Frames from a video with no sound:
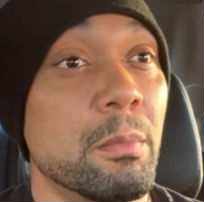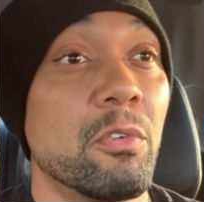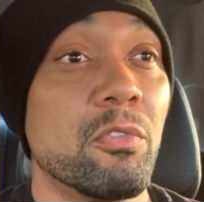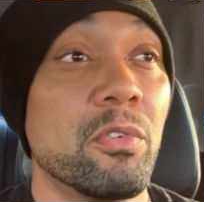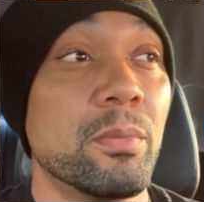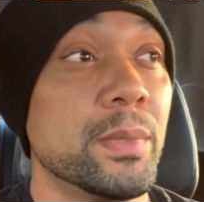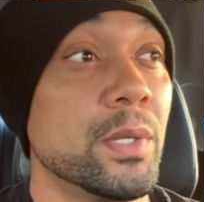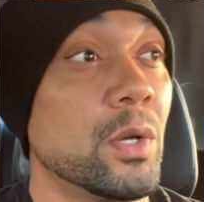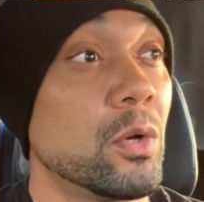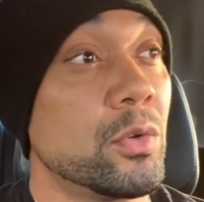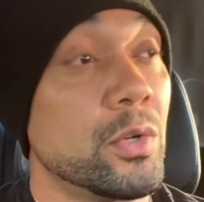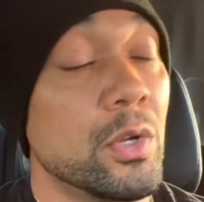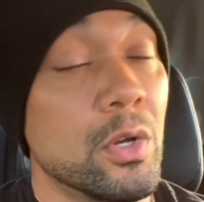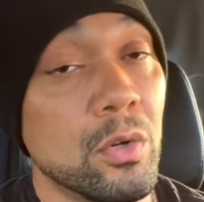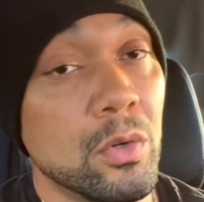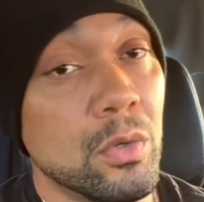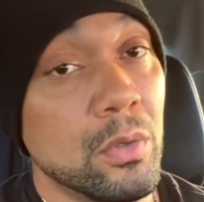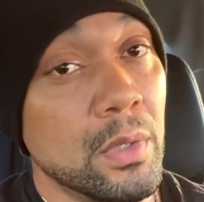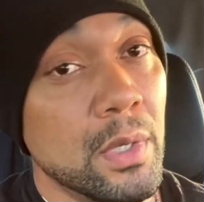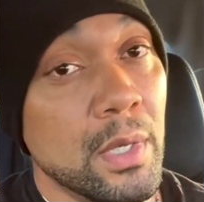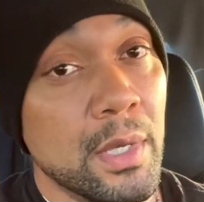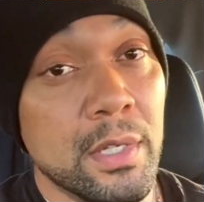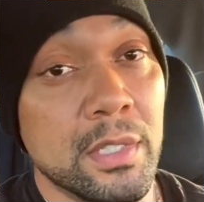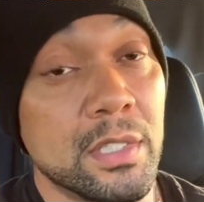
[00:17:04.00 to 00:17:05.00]
them don't know.
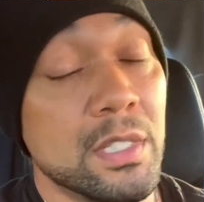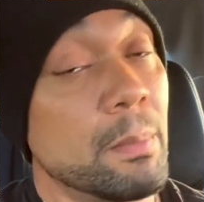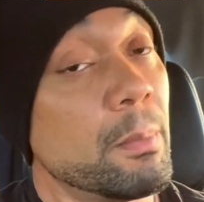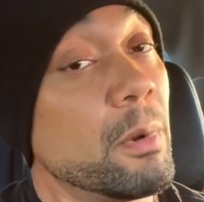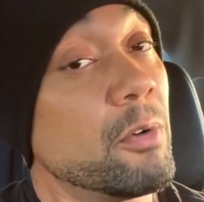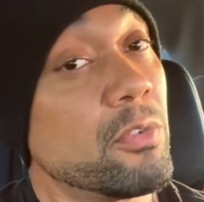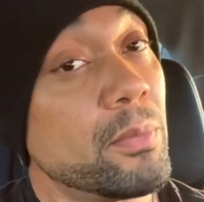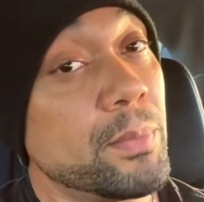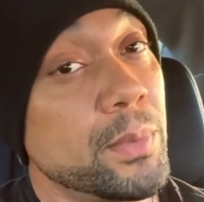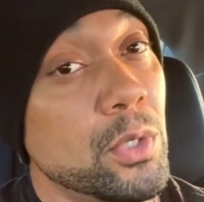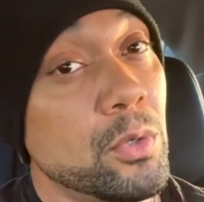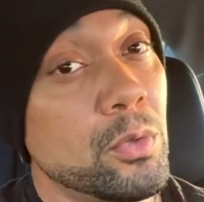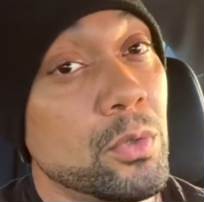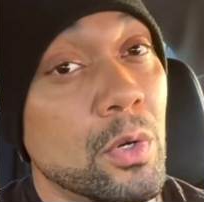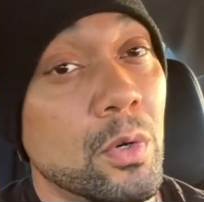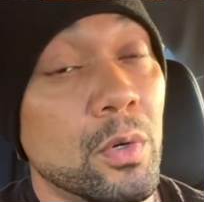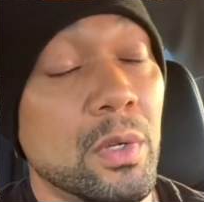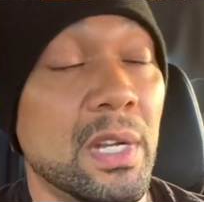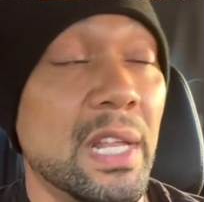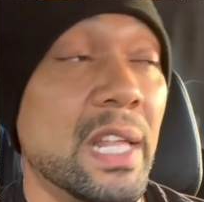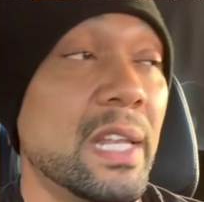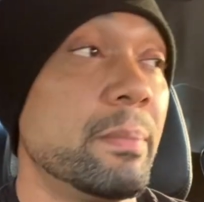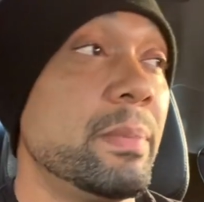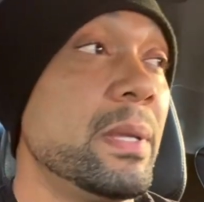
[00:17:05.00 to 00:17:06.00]
Some of them do know. a
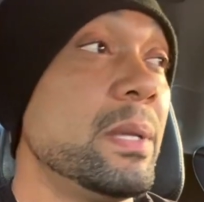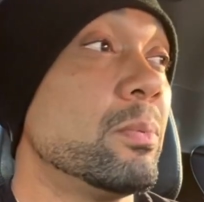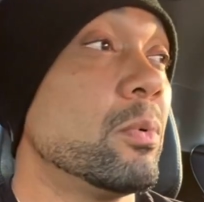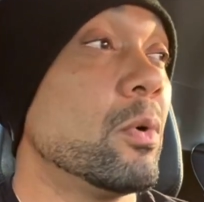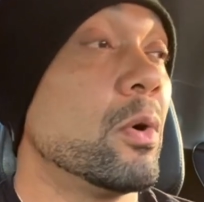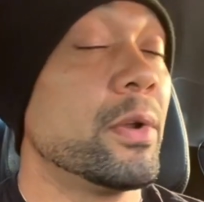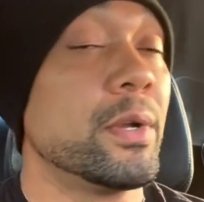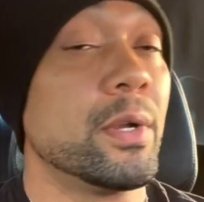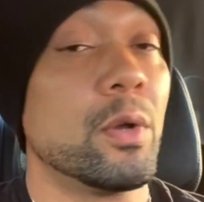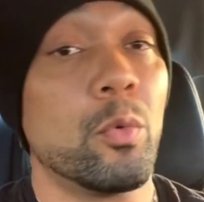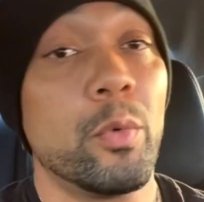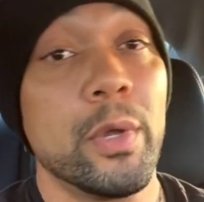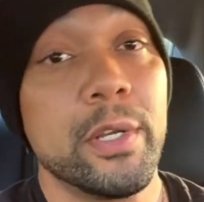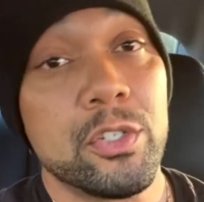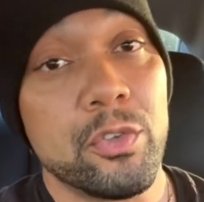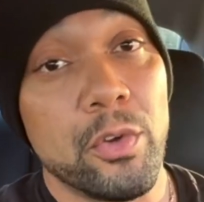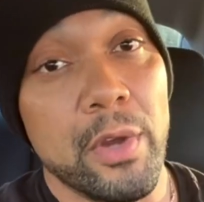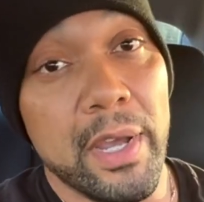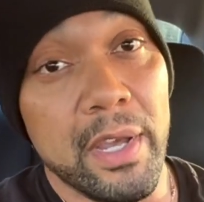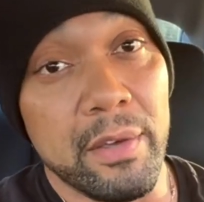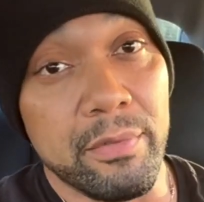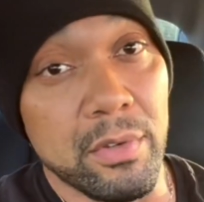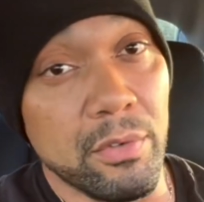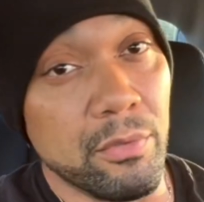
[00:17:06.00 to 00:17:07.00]
lot of people are know
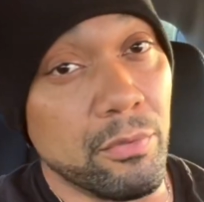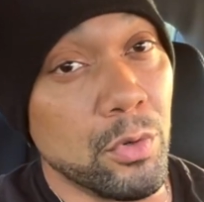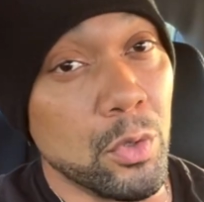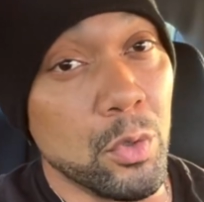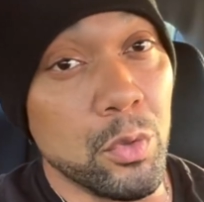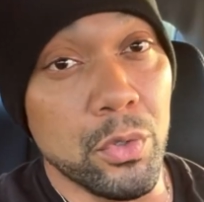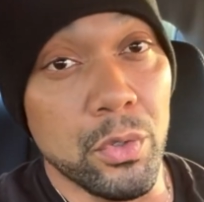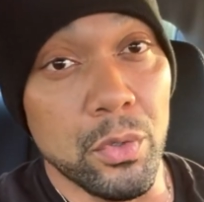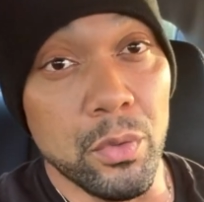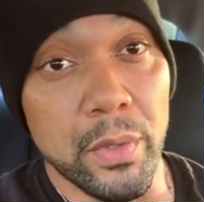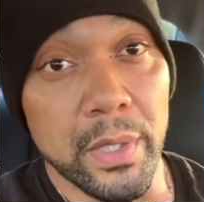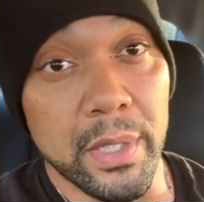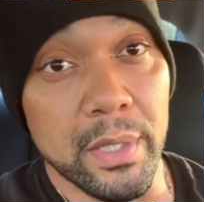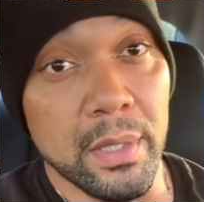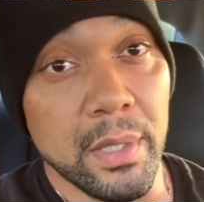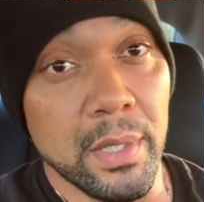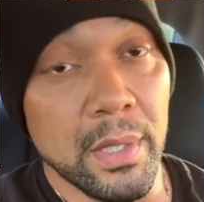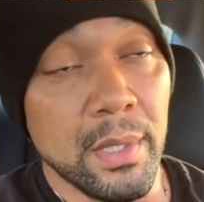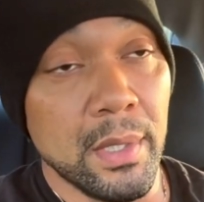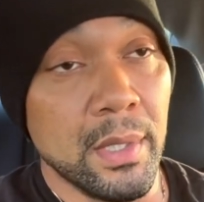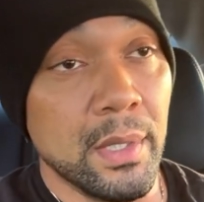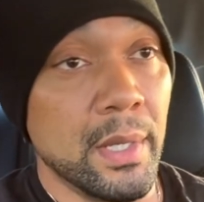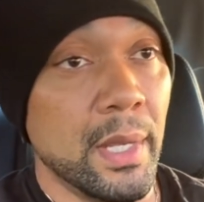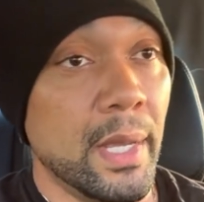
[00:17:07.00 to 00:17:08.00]
witchcraft and voodoo and
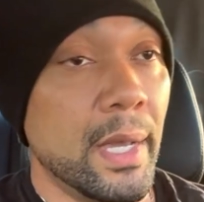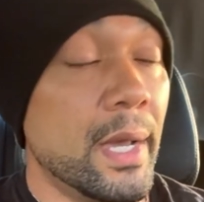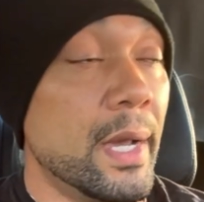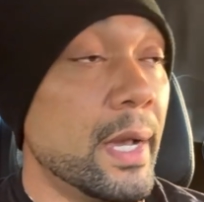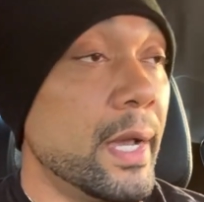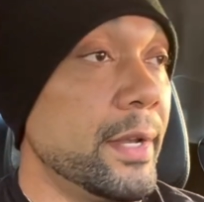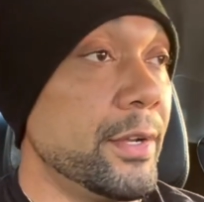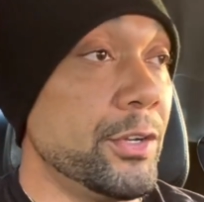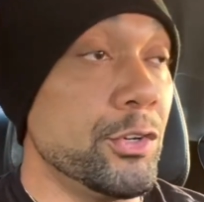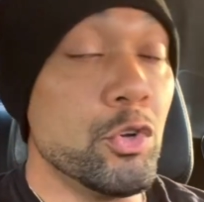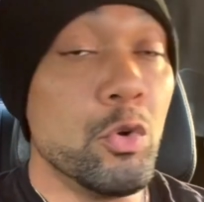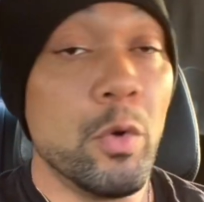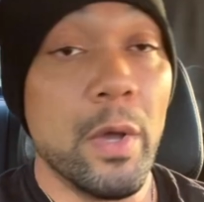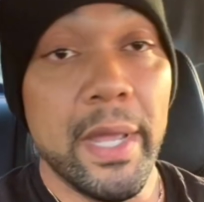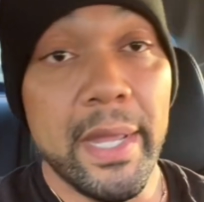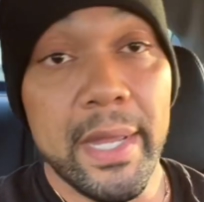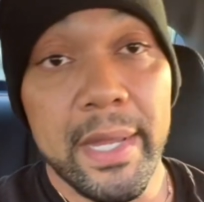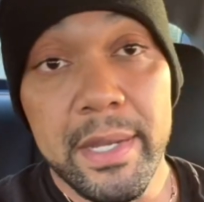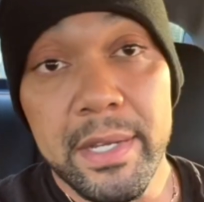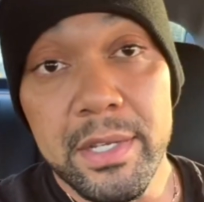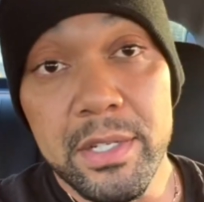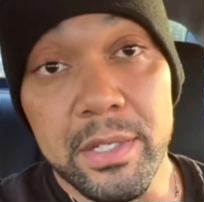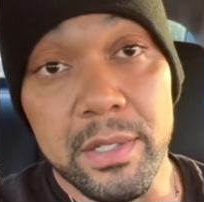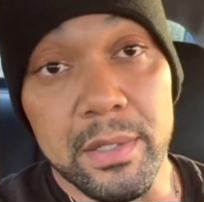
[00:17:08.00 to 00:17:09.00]
uh, New
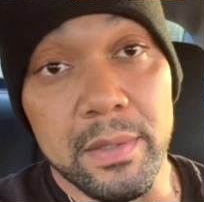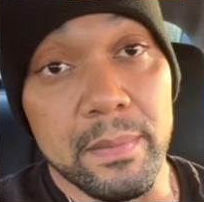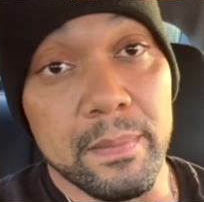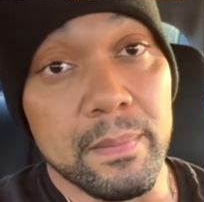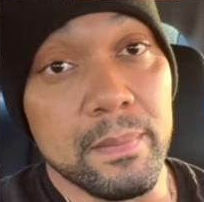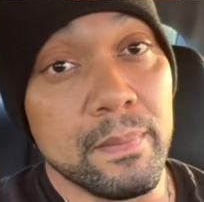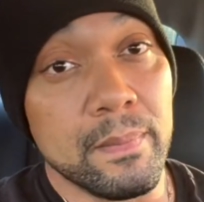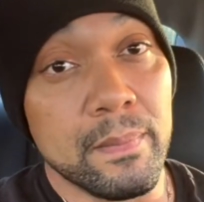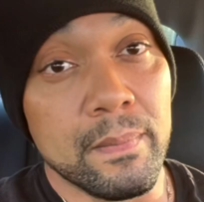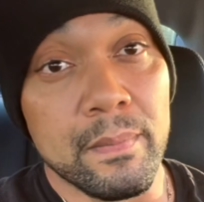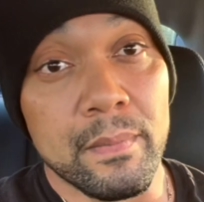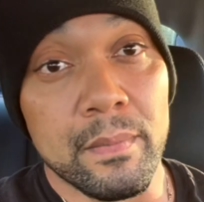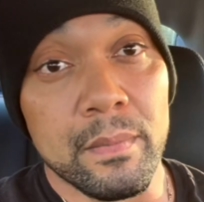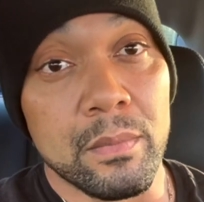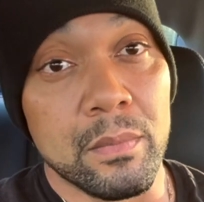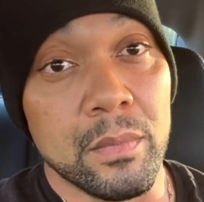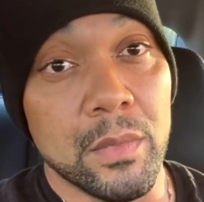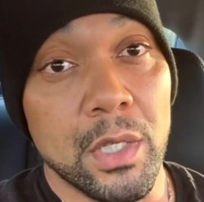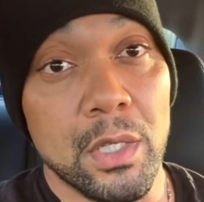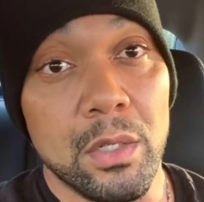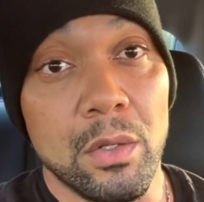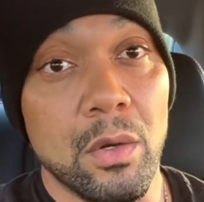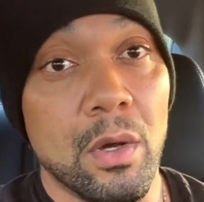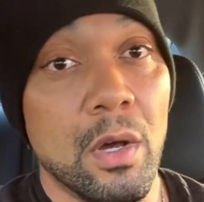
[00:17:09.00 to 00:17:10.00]
Age and,
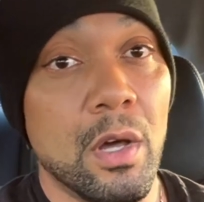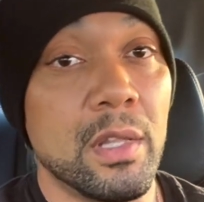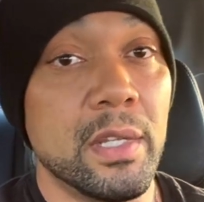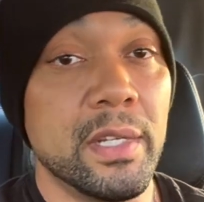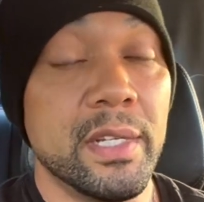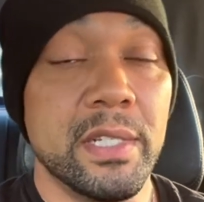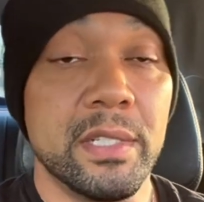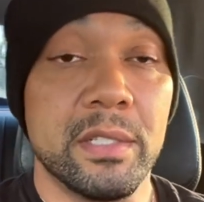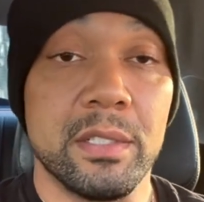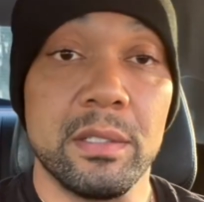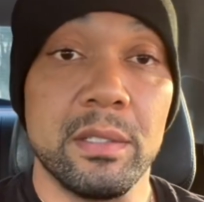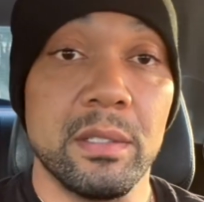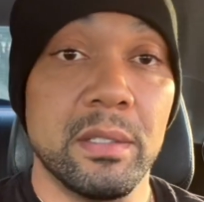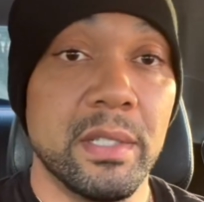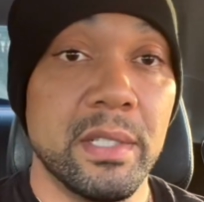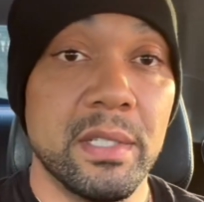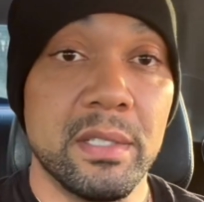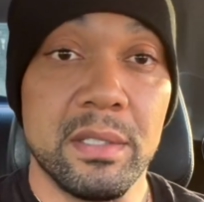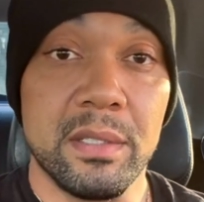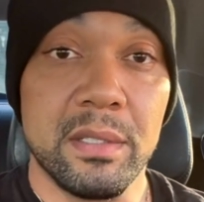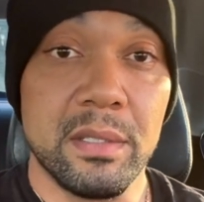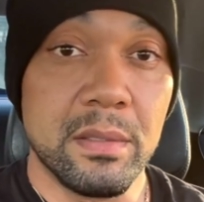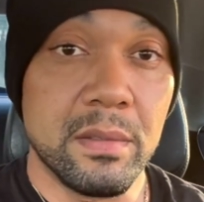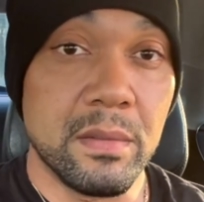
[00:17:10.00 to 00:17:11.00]
you know, all of these, this
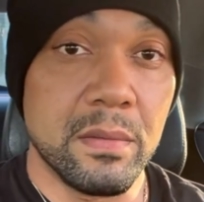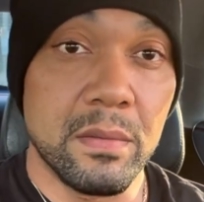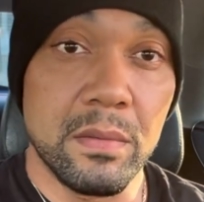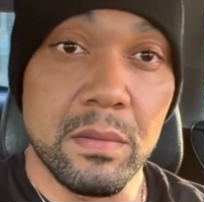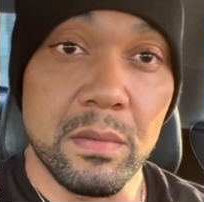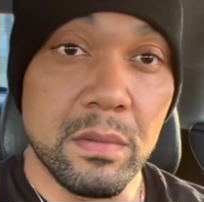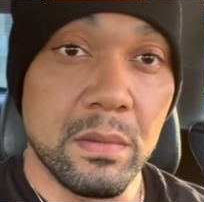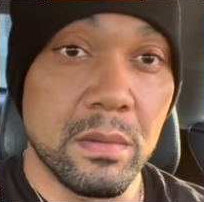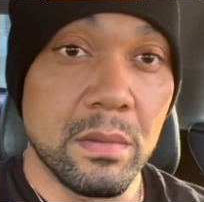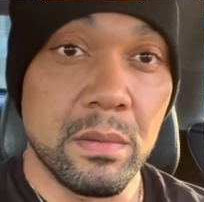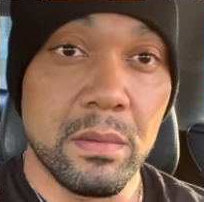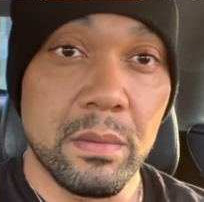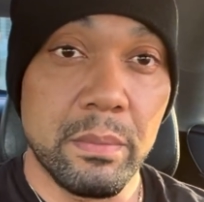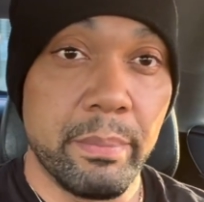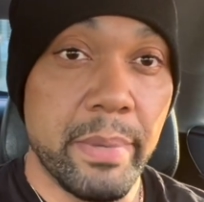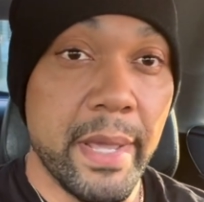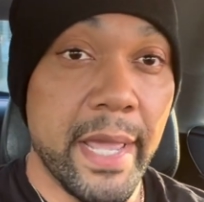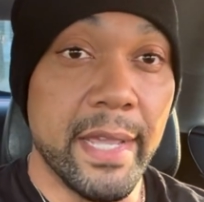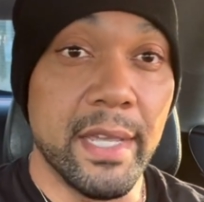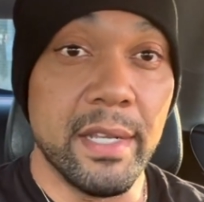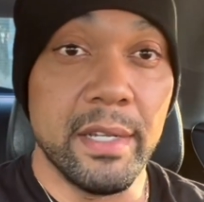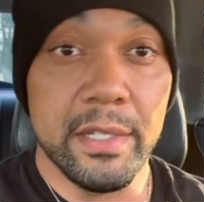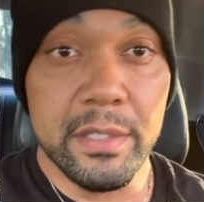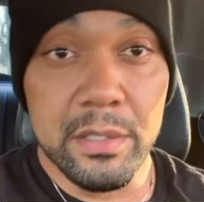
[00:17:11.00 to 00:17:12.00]

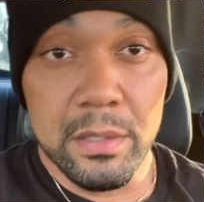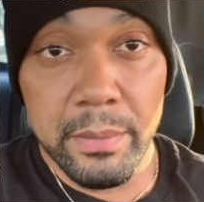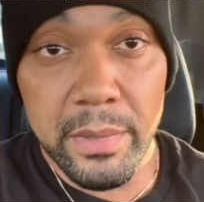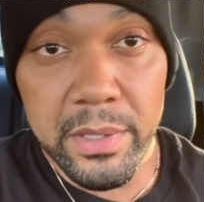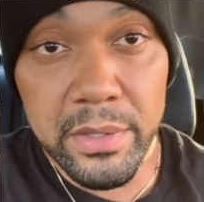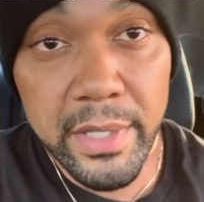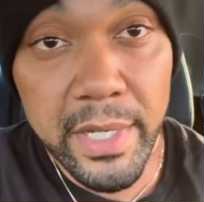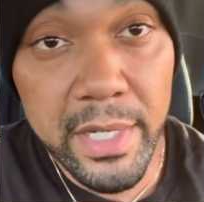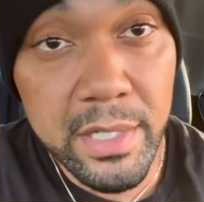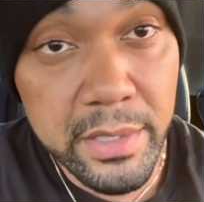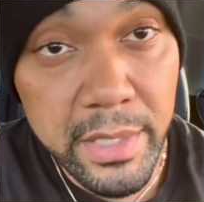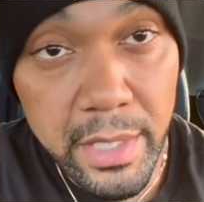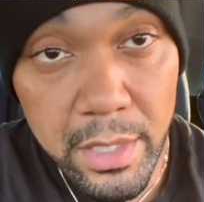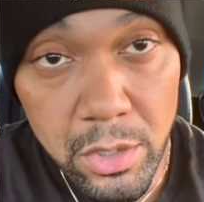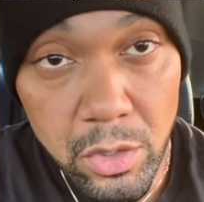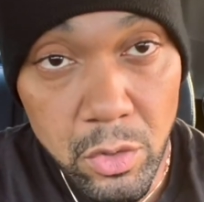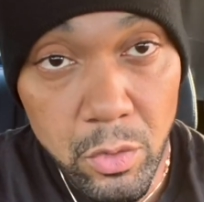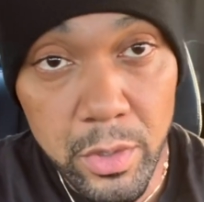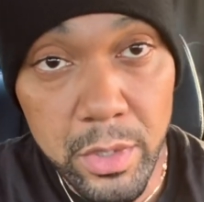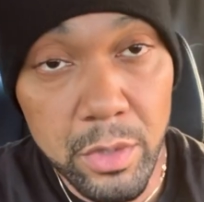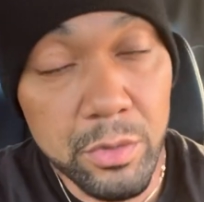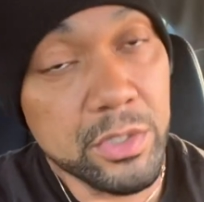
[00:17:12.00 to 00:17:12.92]
paganism and things that are going on.